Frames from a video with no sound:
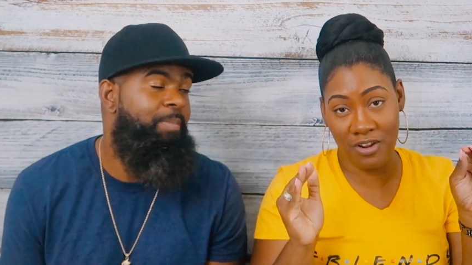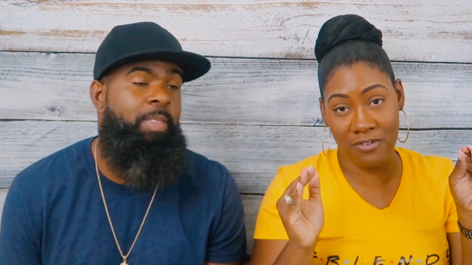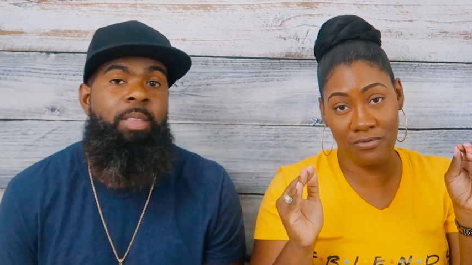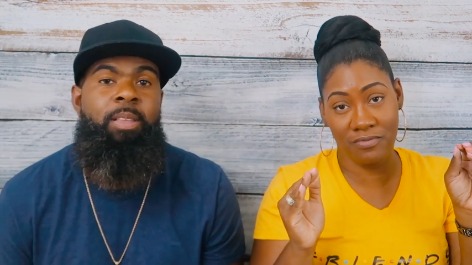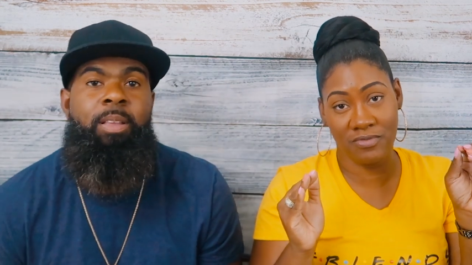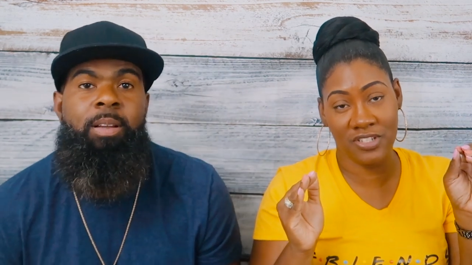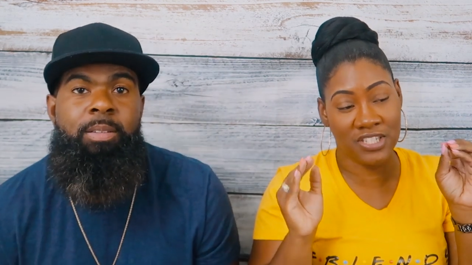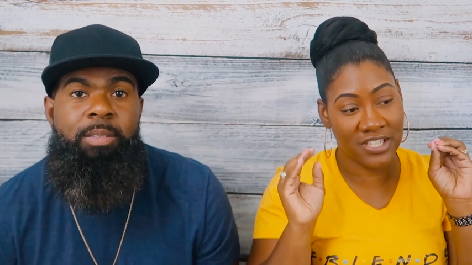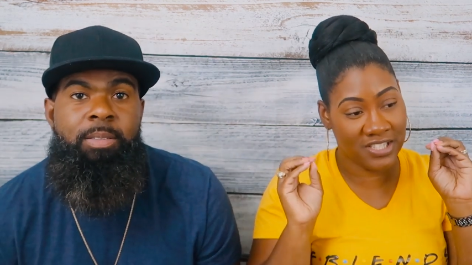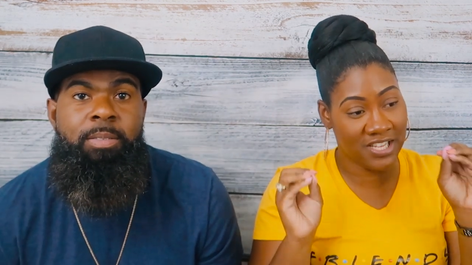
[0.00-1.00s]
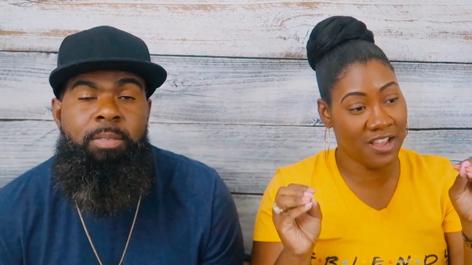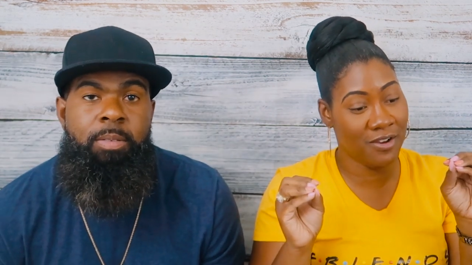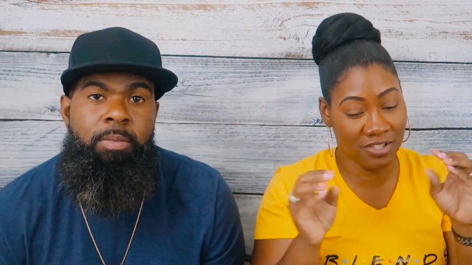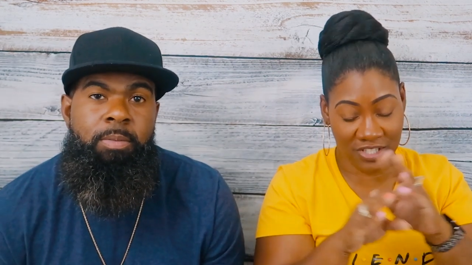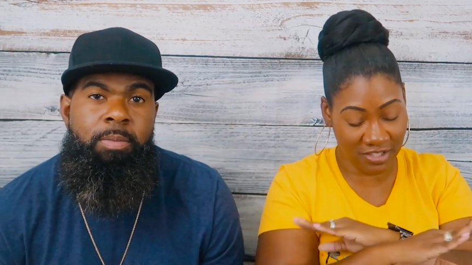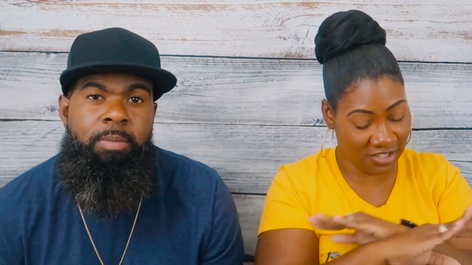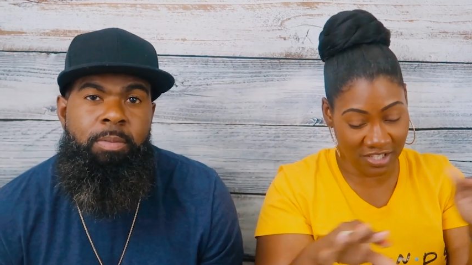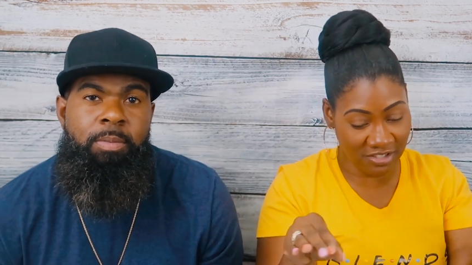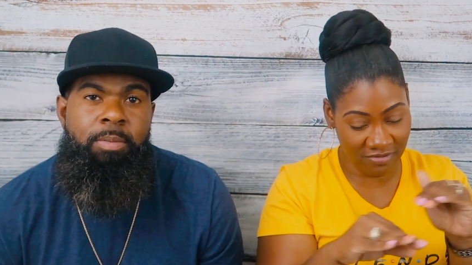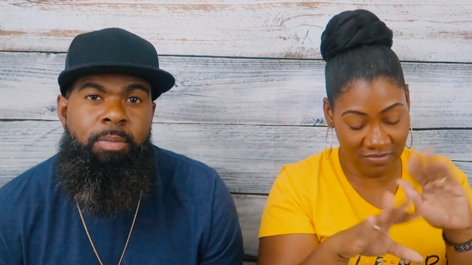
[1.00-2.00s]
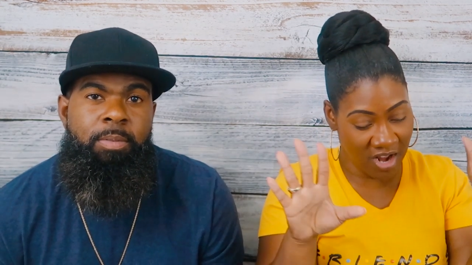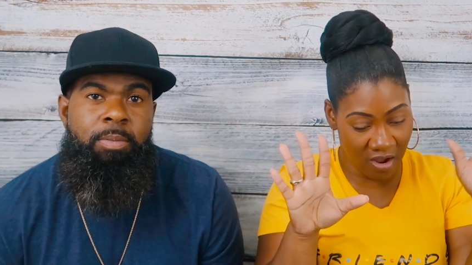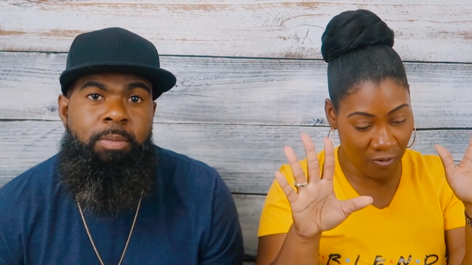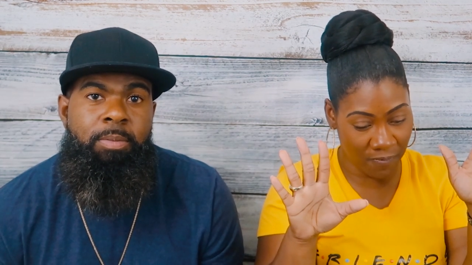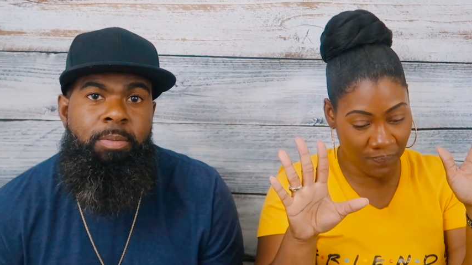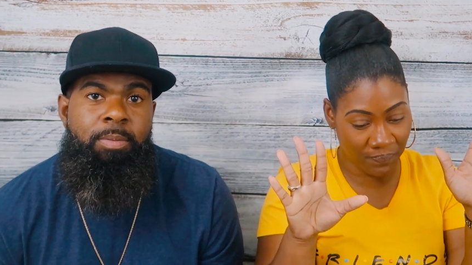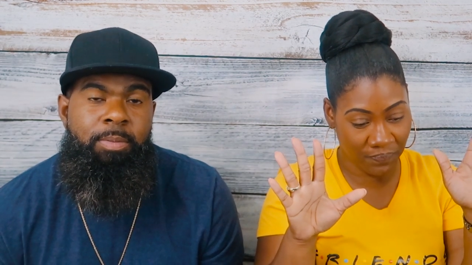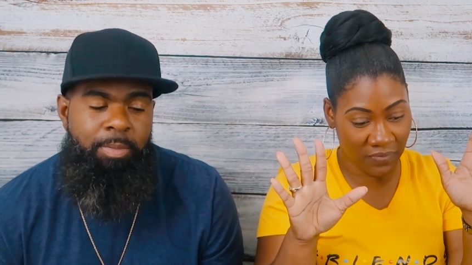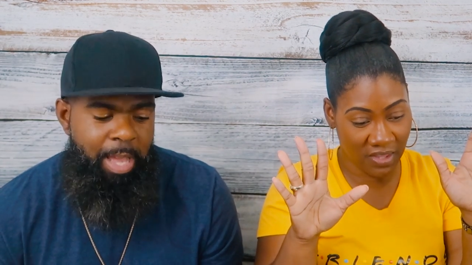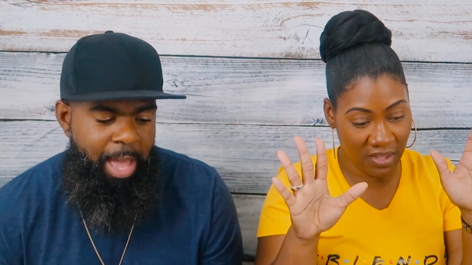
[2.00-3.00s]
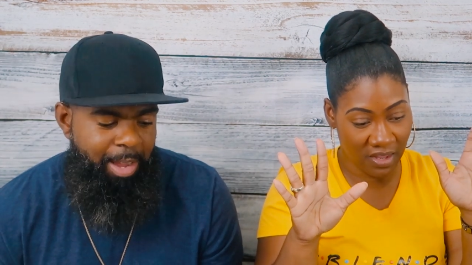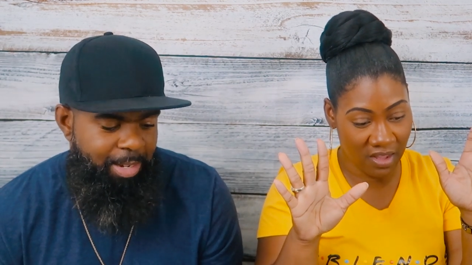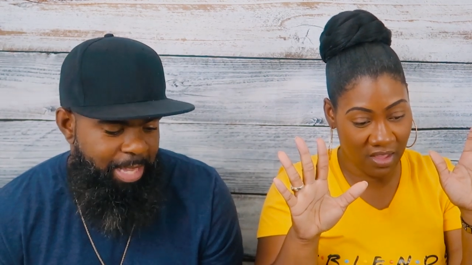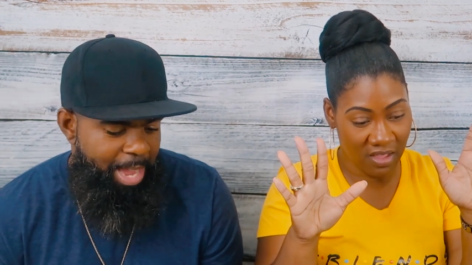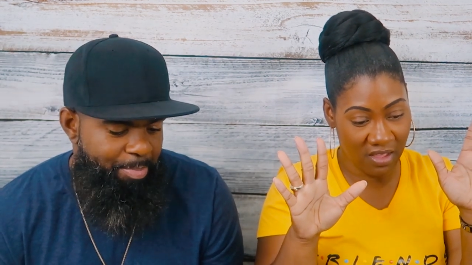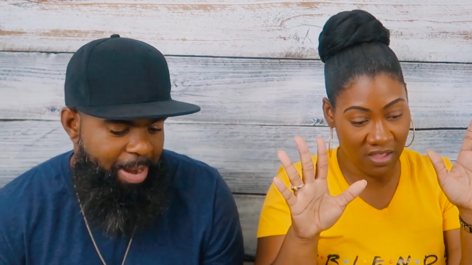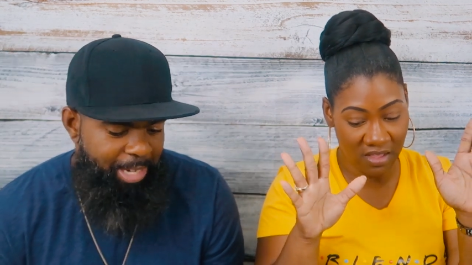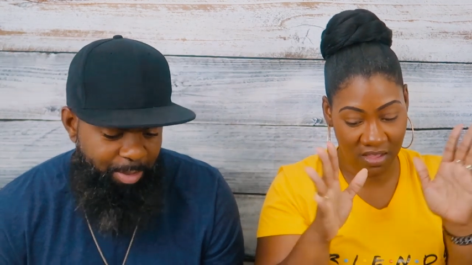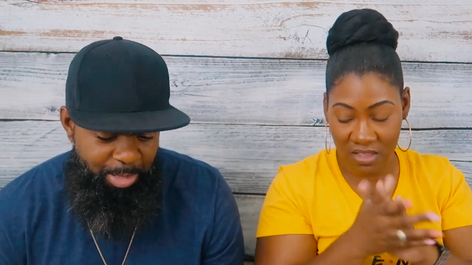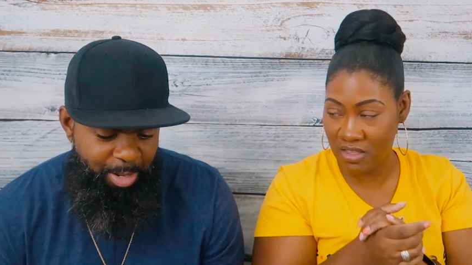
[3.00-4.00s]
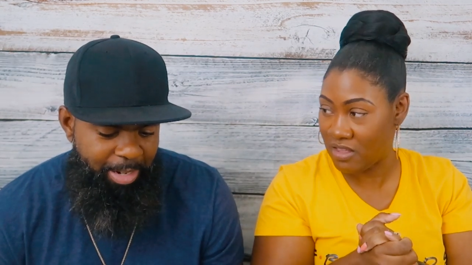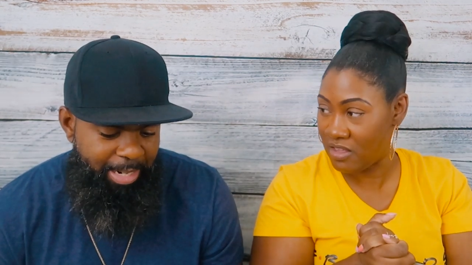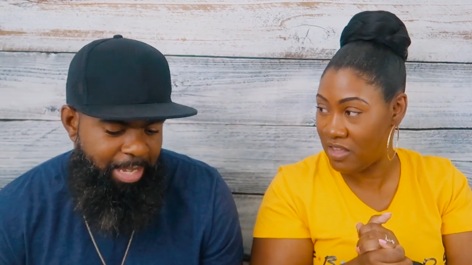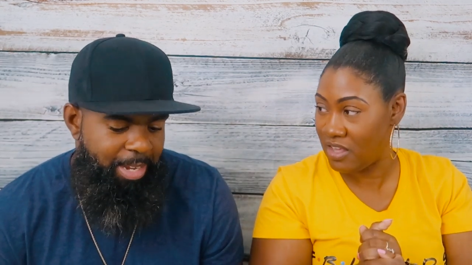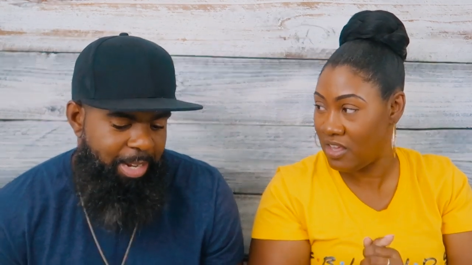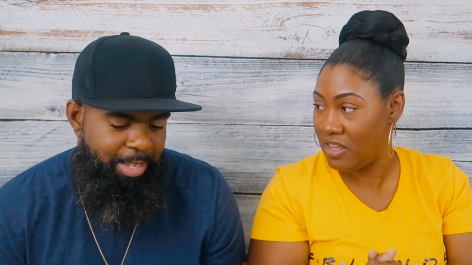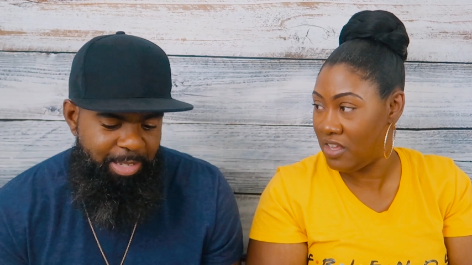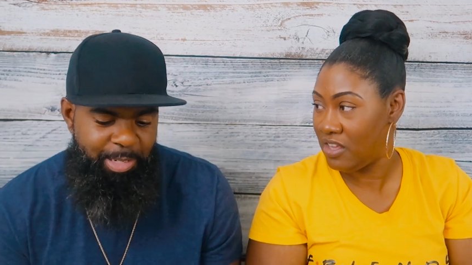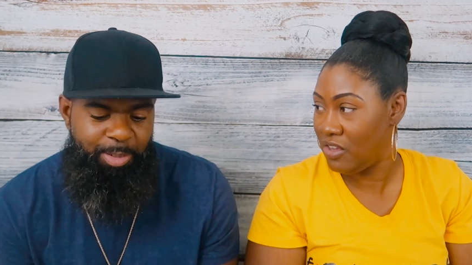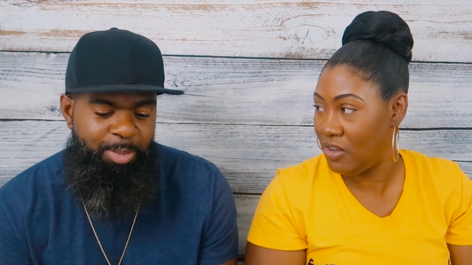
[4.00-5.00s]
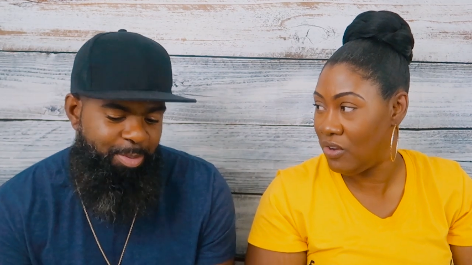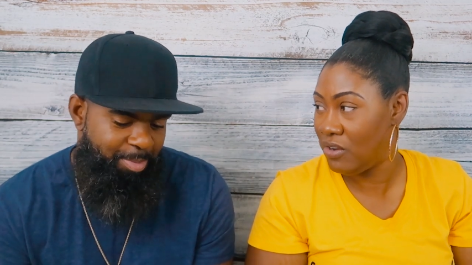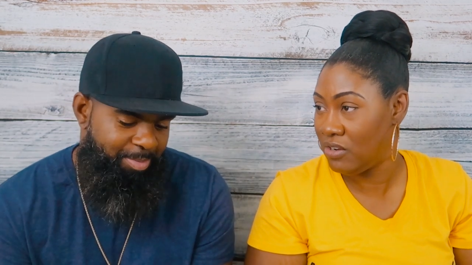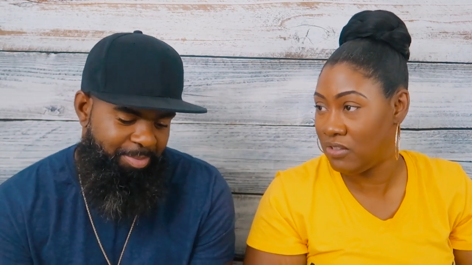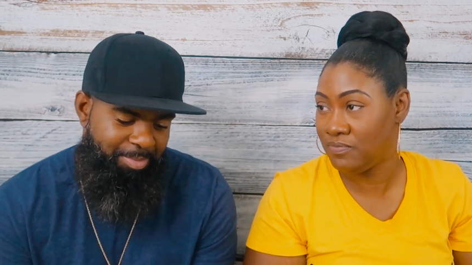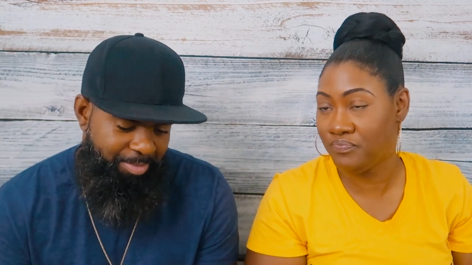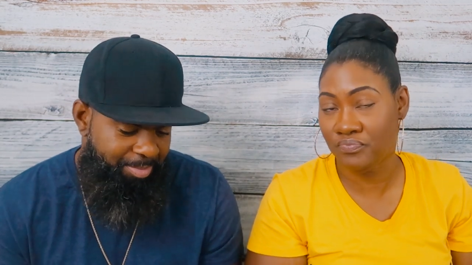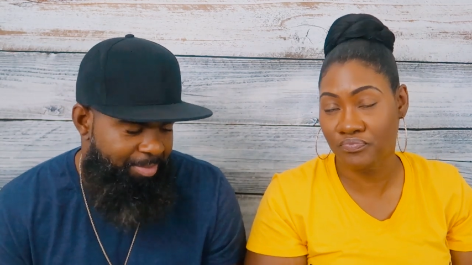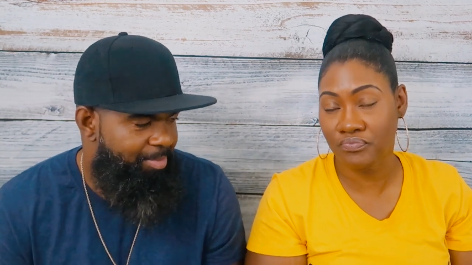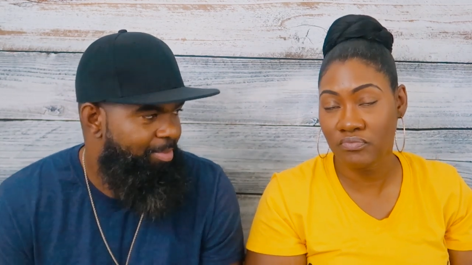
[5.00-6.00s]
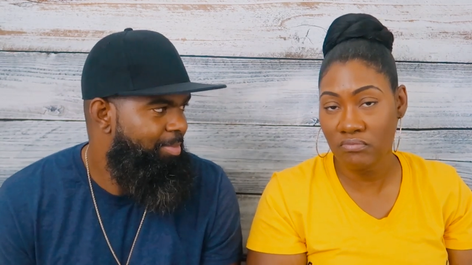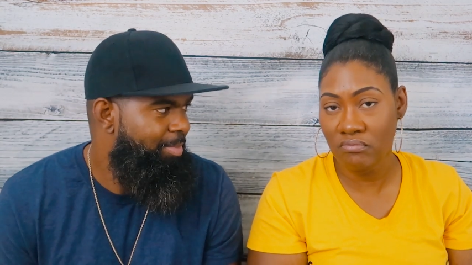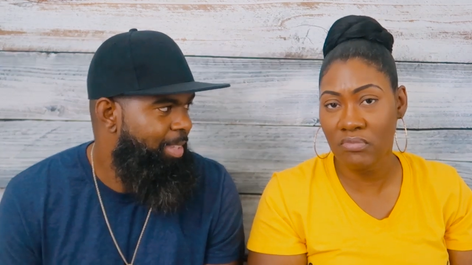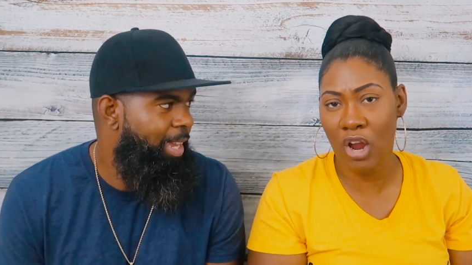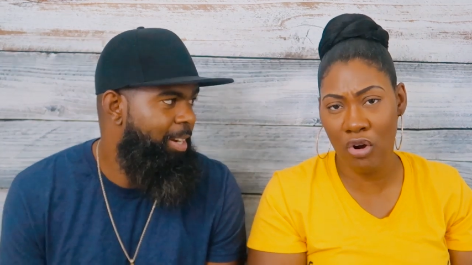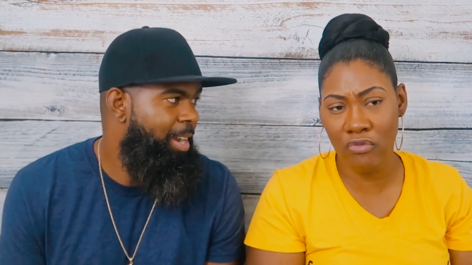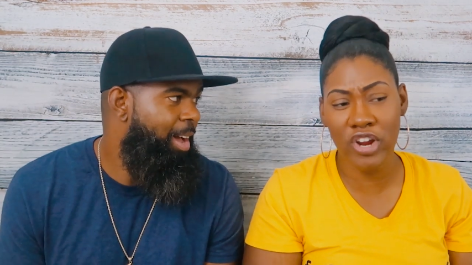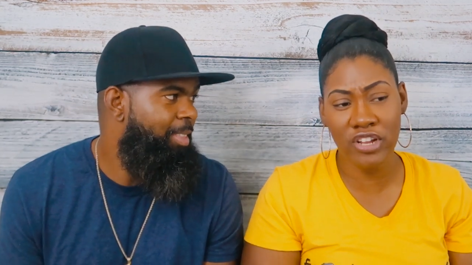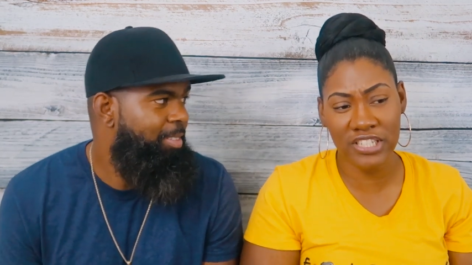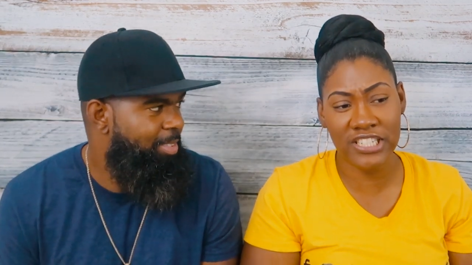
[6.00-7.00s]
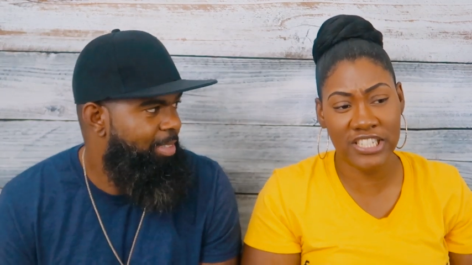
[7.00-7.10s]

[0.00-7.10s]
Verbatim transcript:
Speaker 1: enough to tell to to no
Speaker 2: yeah because that probably was going to lead into a
Speaker 1: real